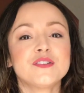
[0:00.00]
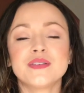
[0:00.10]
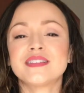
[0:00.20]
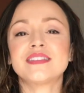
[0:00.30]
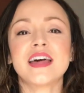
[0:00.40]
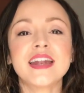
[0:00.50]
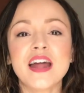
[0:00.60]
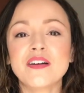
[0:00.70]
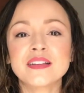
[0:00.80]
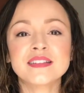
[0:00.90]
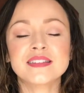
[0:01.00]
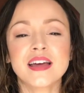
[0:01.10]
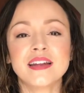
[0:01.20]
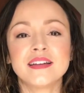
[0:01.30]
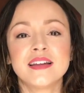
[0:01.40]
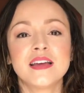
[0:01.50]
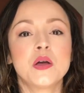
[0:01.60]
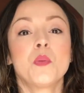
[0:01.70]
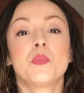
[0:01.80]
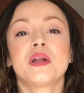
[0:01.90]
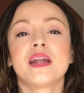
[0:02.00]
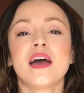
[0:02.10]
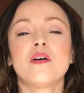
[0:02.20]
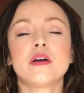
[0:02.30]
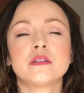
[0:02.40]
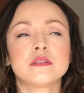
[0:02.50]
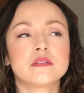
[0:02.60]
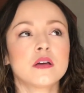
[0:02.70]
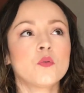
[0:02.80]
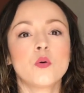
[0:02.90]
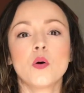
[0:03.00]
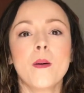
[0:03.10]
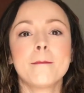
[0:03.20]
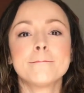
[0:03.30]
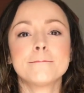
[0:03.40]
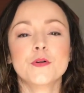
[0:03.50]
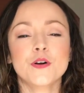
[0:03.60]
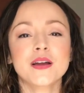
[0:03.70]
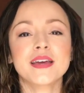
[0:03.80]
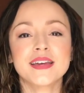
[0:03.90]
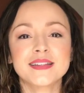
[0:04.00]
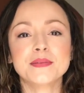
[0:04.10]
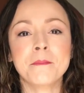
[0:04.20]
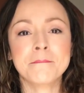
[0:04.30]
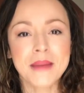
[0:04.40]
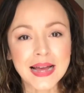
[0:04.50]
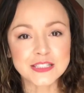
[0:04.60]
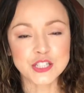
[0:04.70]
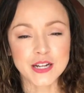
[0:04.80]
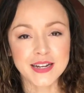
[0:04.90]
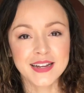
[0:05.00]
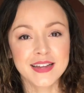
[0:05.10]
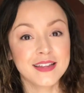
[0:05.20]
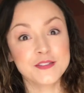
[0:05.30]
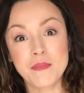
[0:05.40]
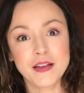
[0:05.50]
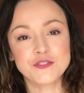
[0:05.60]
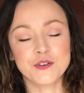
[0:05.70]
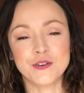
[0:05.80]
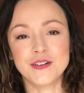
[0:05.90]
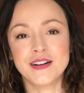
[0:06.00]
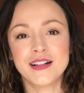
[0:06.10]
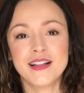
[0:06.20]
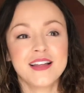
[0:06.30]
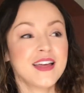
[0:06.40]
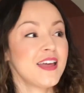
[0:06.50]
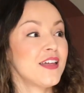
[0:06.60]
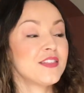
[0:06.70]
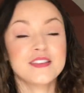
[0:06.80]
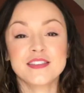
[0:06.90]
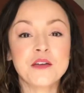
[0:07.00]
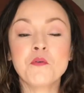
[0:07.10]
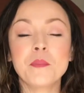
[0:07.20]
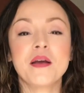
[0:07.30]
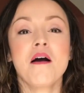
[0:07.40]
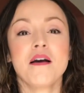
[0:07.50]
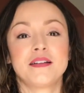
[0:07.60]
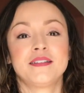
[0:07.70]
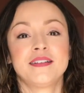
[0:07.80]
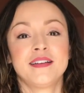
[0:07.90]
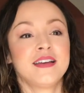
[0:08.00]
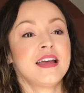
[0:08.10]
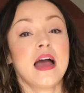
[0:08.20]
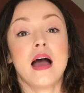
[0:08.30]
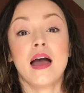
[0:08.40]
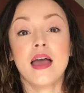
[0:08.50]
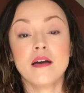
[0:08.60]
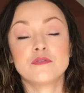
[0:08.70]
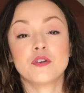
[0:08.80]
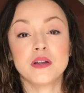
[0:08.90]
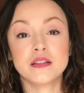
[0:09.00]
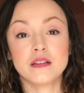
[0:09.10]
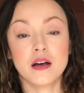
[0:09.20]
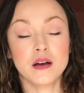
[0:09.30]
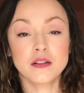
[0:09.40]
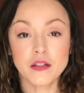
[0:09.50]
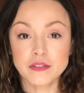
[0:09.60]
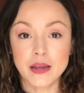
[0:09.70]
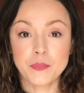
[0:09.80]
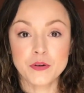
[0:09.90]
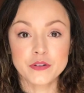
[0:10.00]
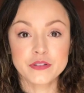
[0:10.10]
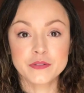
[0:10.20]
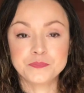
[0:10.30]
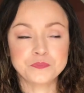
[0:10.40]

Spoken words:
do is set it out in the sun. Put it out and the sun will work its magic. It's magical. The stain will be gone. I have dirty cloth diapers.